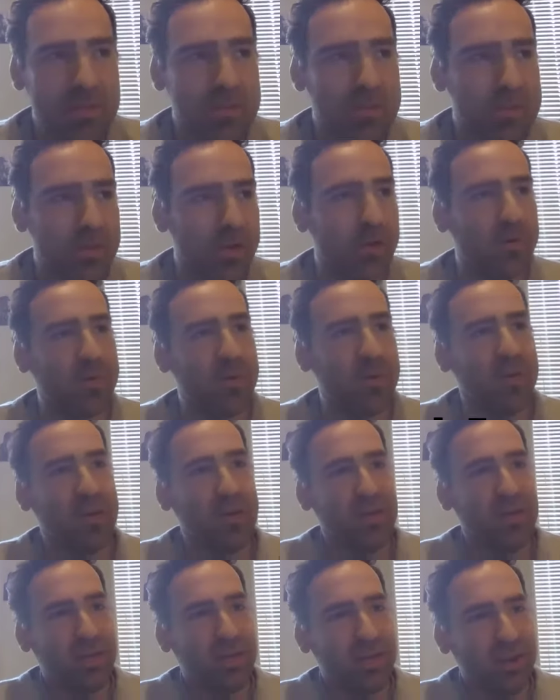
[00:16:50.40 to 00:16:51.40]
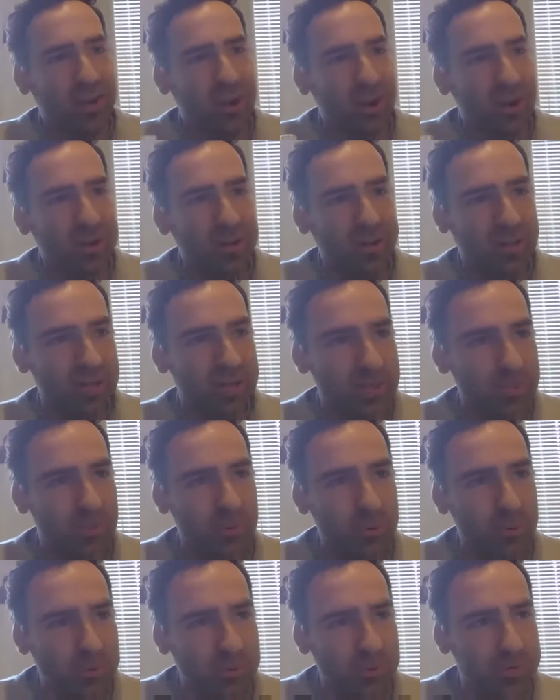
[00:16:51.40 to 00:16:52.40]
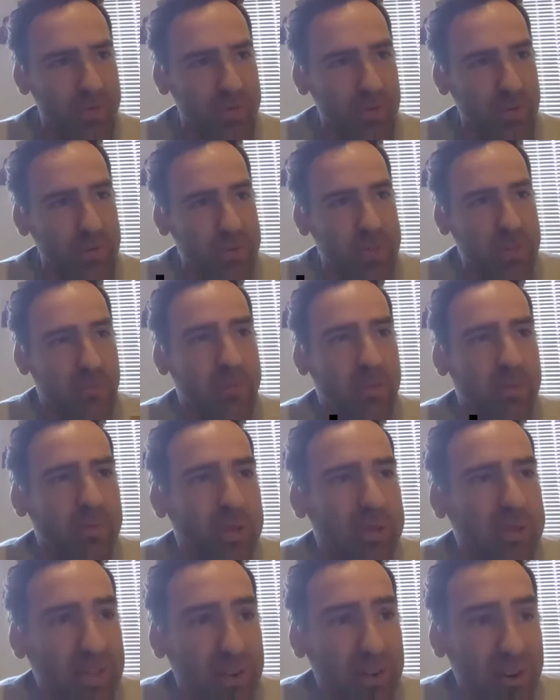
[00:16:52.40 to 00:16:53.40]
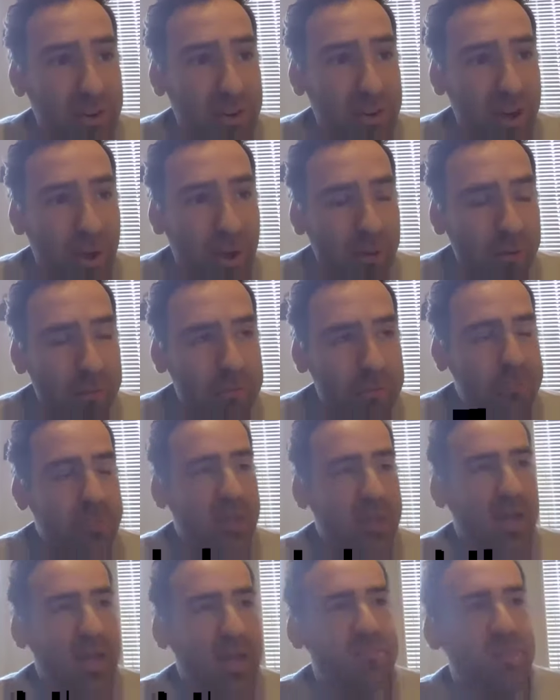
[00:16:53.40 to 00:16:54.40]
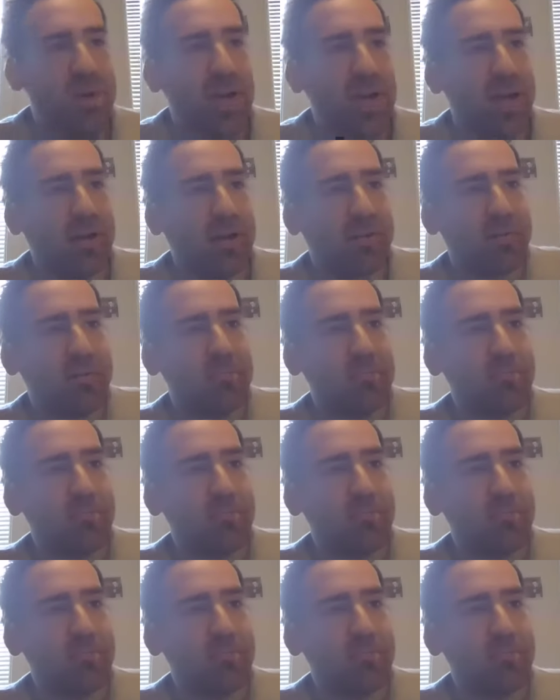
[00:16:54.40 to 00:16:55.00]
So I think the book reveals something we didn't know about